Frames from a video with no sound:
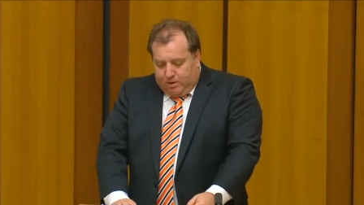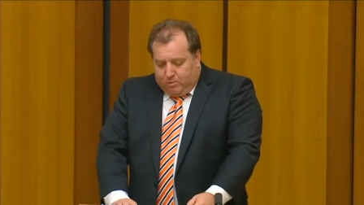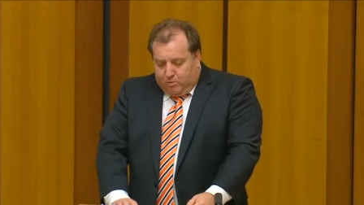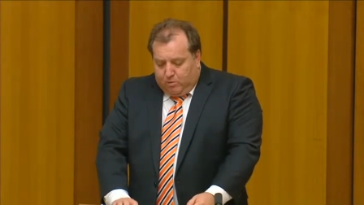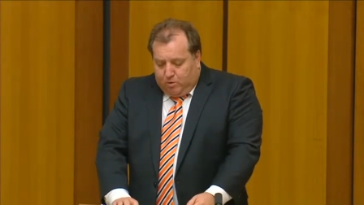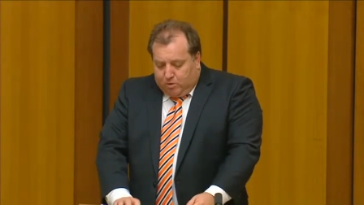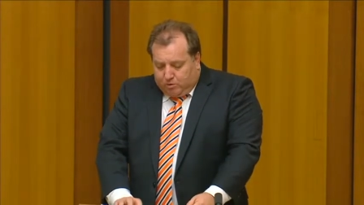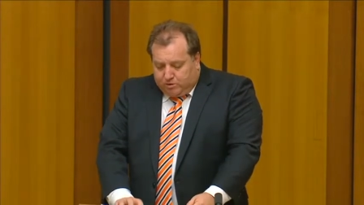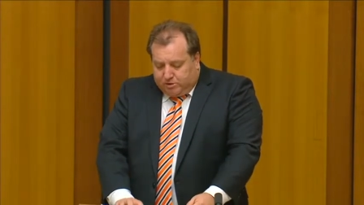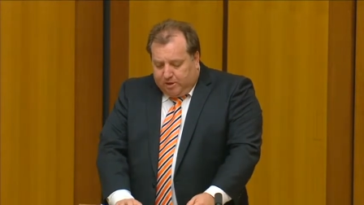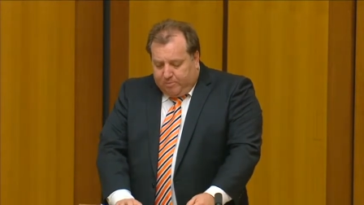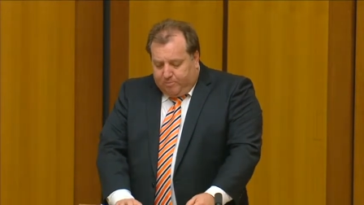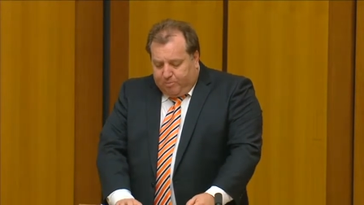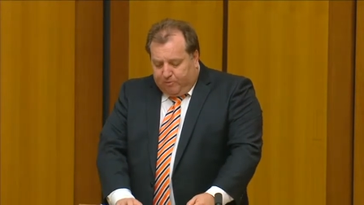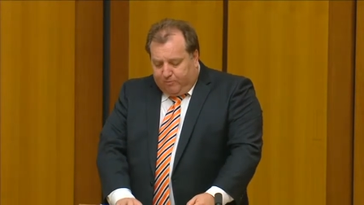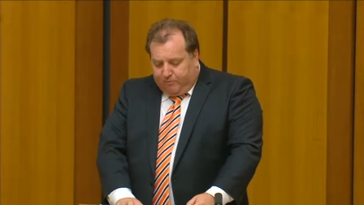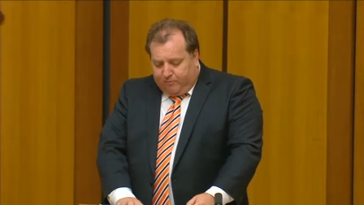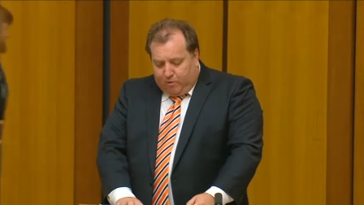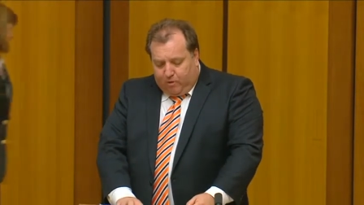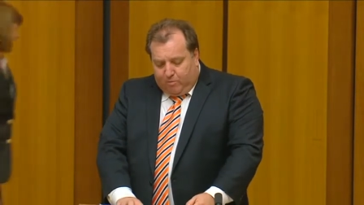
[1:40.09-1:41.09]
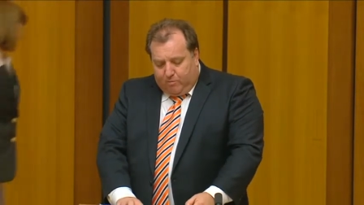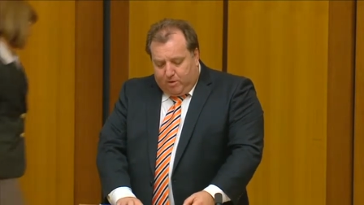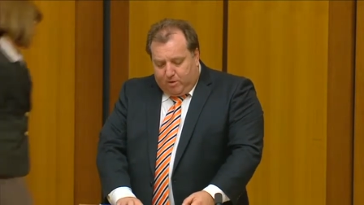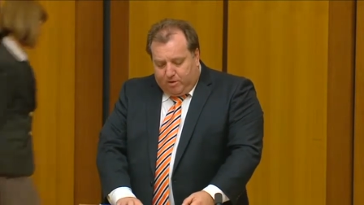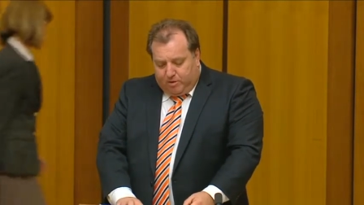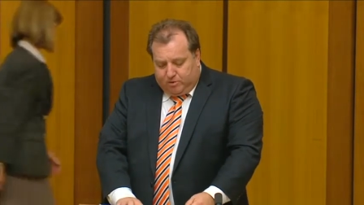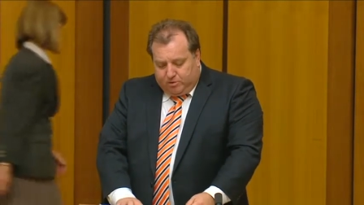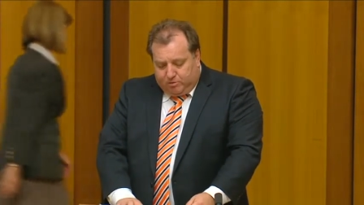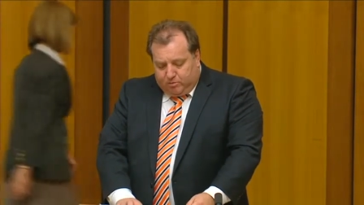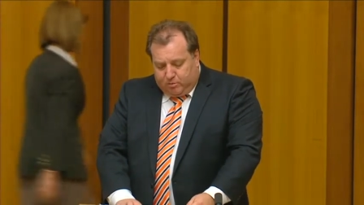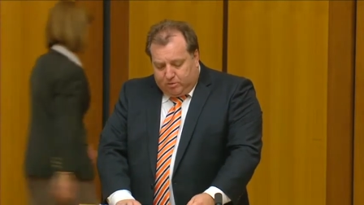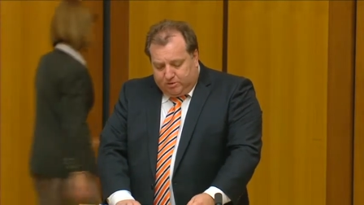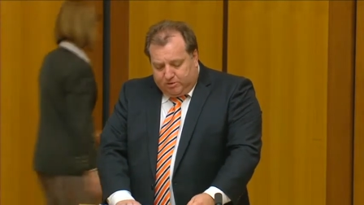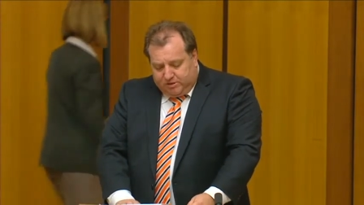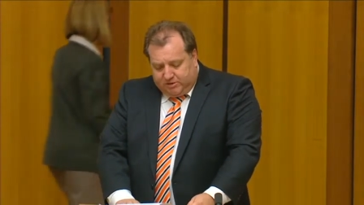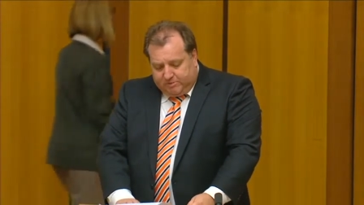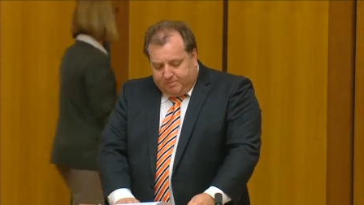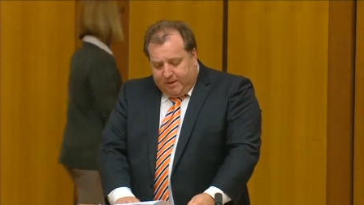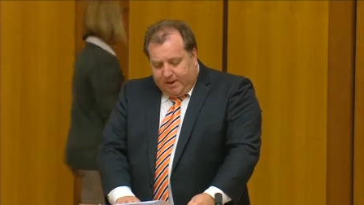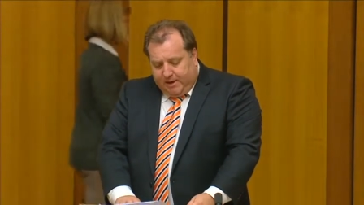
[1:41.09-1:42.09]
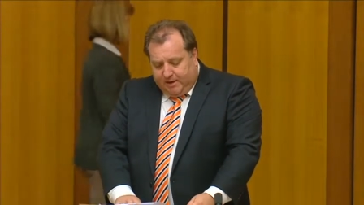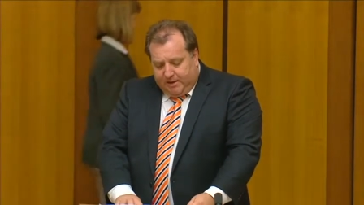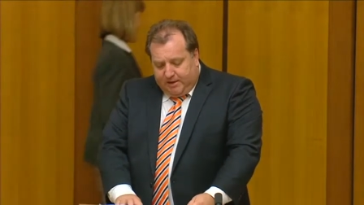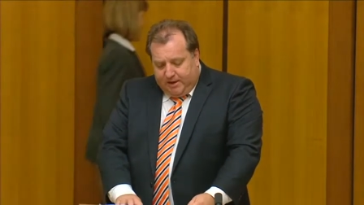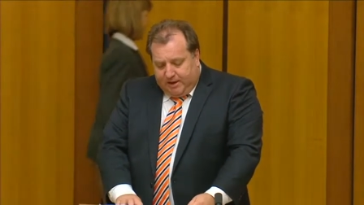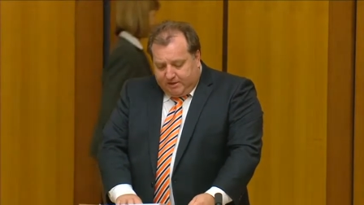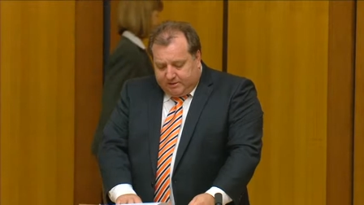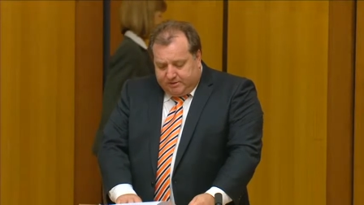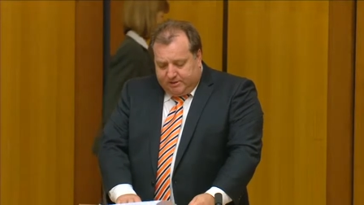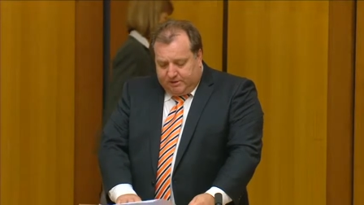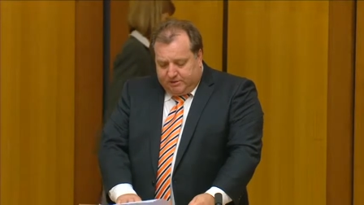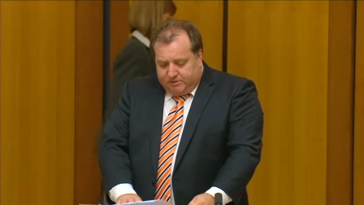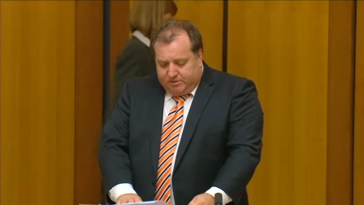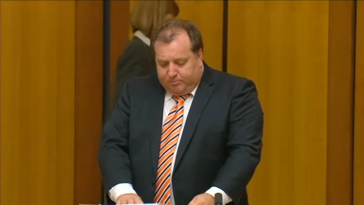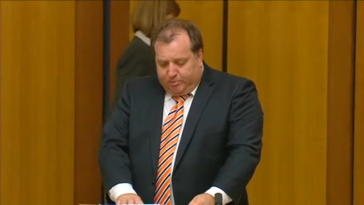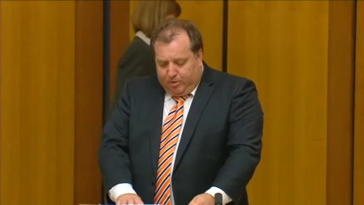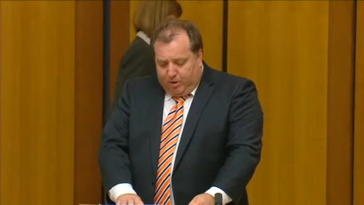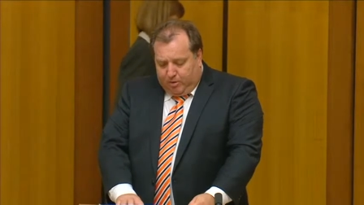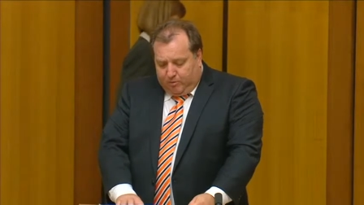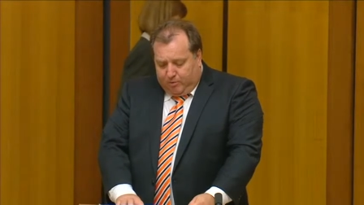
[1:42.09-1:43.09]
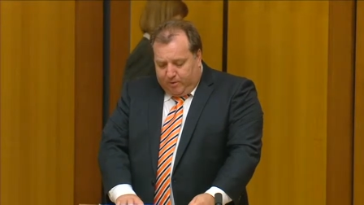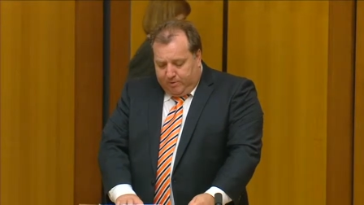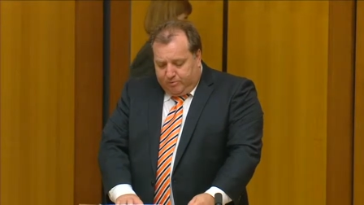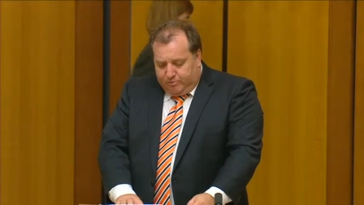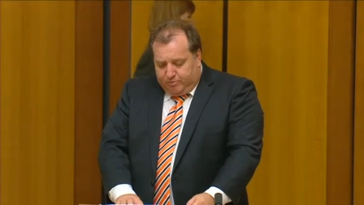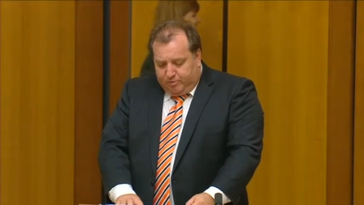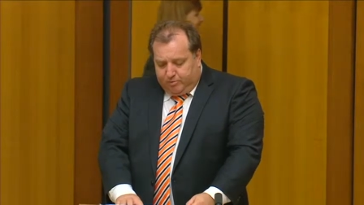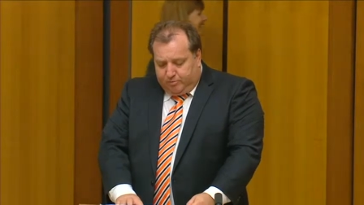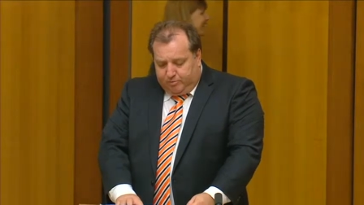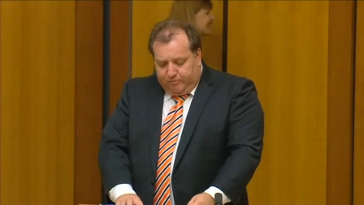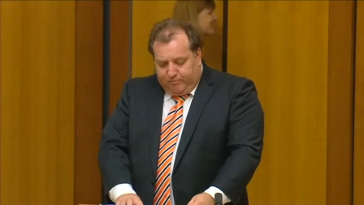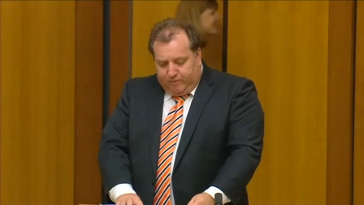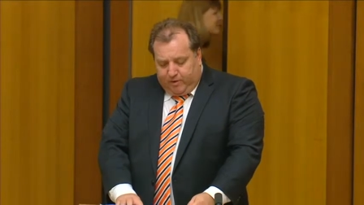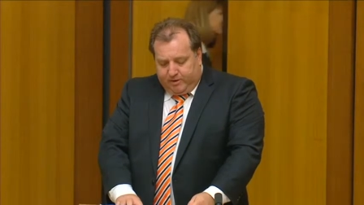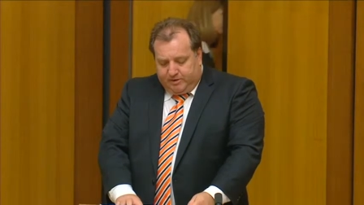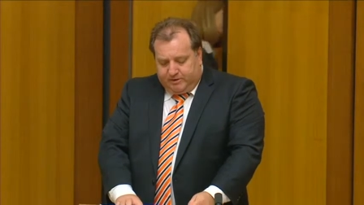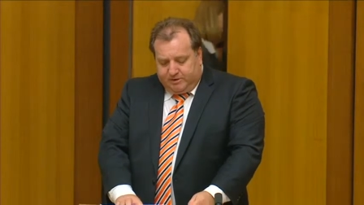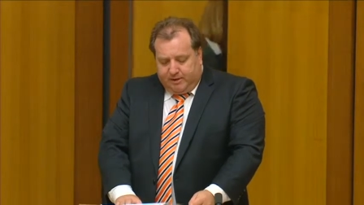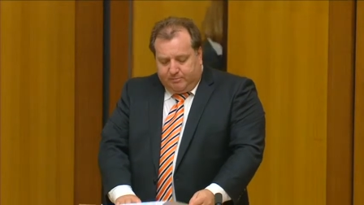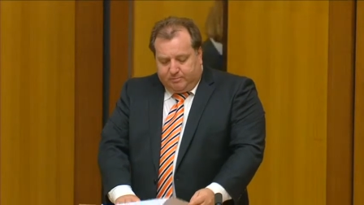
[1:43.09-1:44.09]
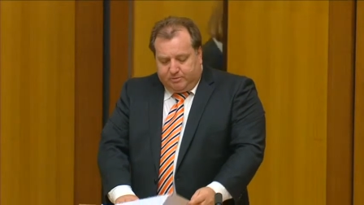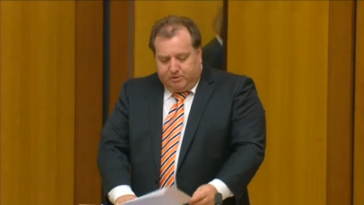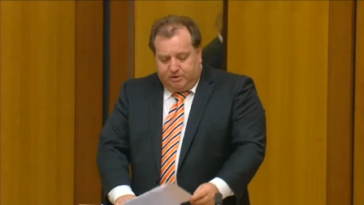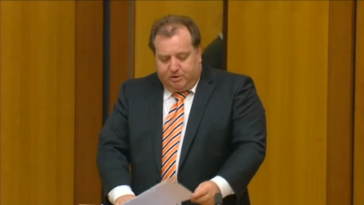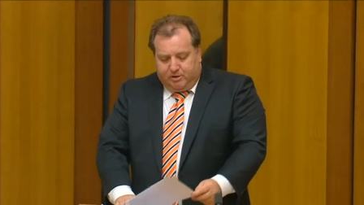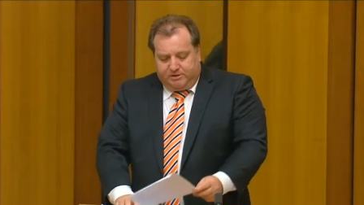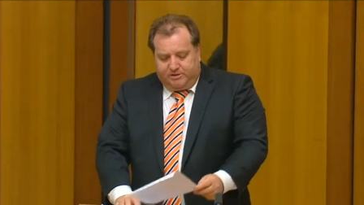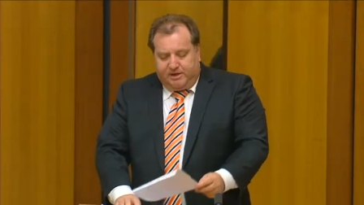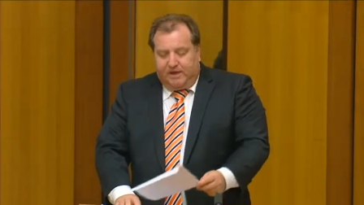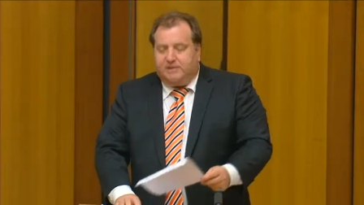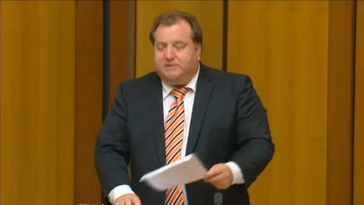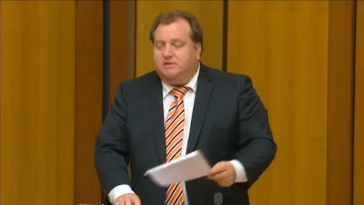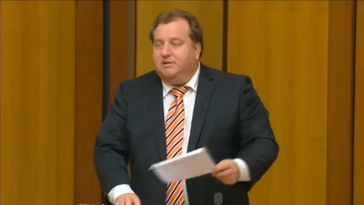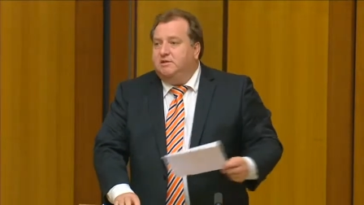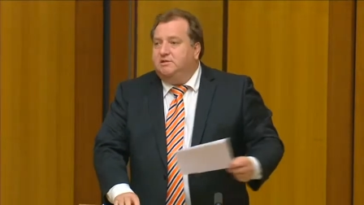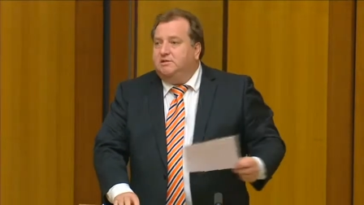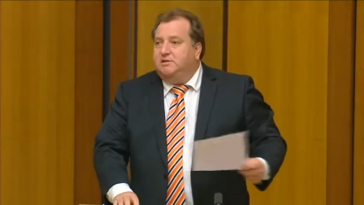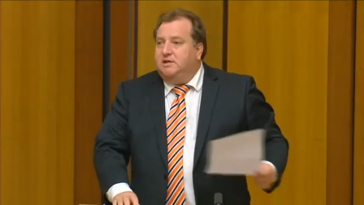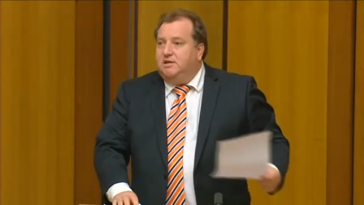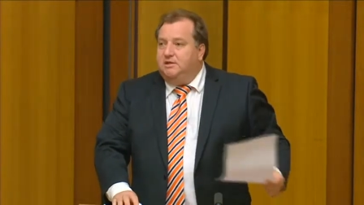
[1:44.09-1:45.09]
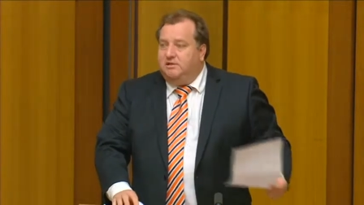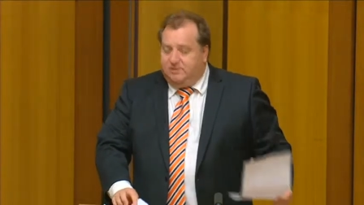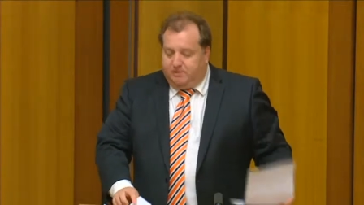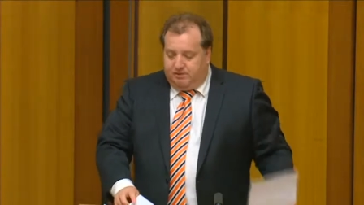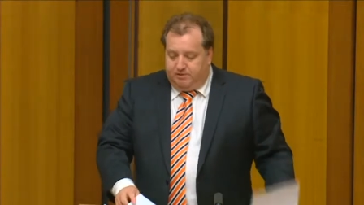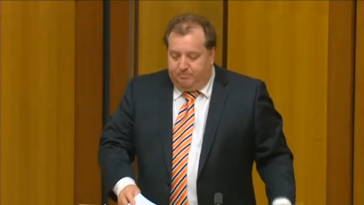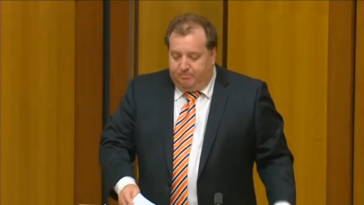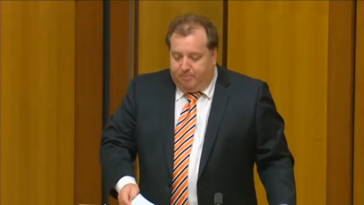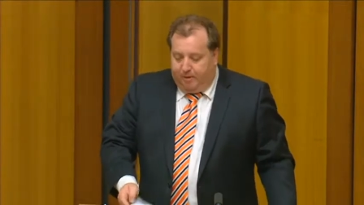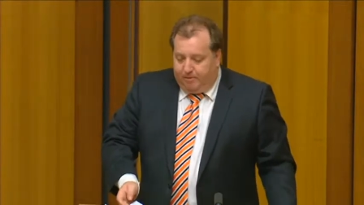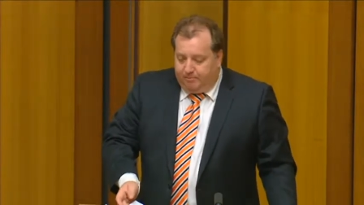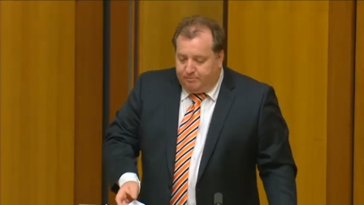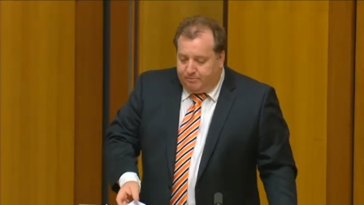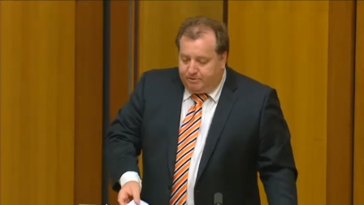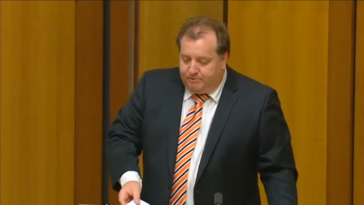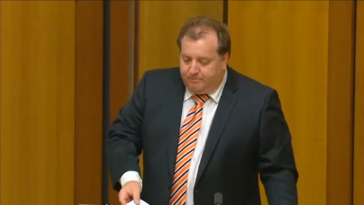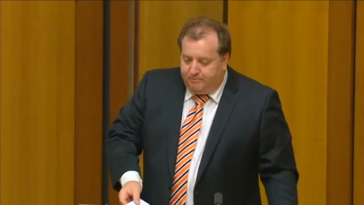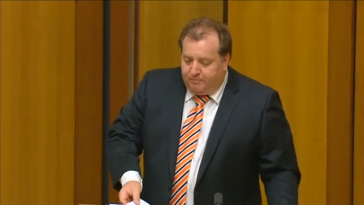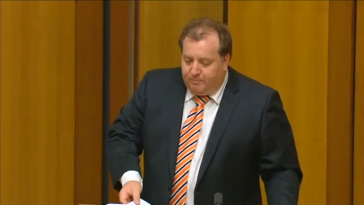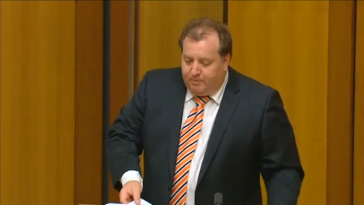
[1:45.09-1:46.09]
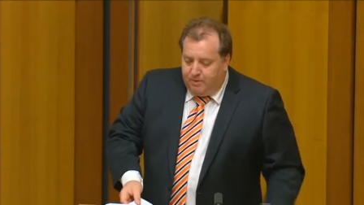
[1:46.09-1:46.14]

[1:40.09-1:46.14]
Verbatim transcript: We also put $4 million towards expanding access to programs which provide subsidised access to insulin pumps.